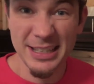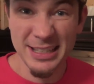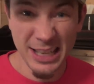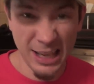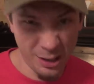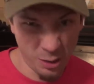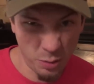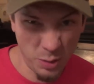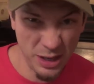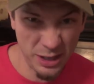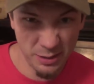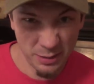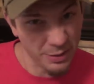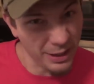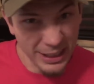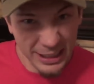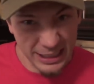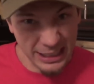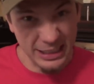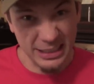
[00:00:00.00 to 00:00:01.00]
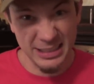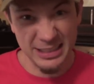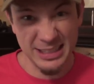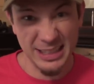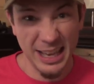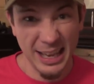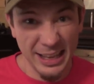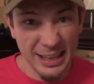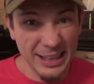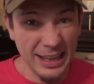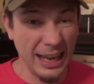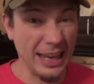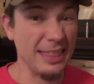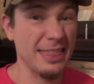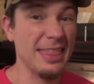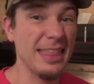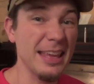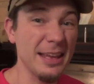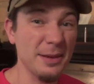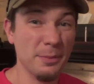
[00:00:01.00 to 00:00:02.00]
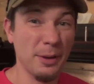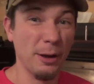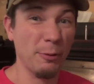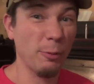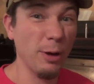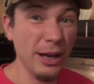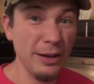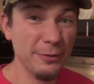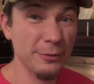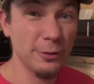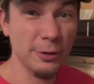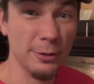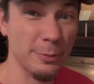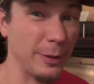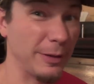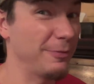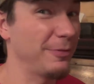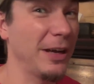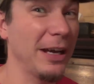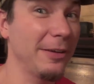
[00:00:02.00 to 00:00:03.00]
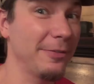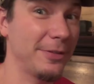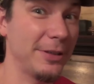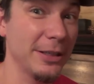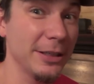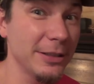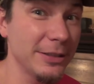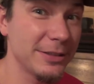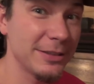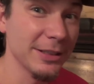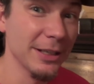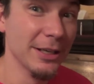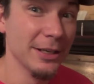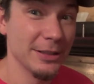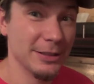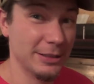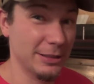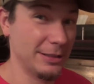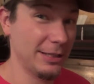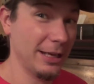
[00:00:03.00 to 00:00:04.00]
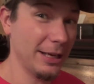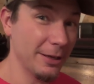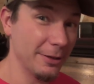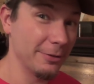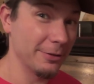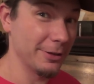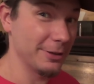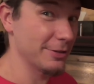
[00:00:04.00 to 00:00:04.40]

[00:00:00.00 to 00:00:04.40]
It's kind of wet and rainy outside, and then my wife took my five kids to town,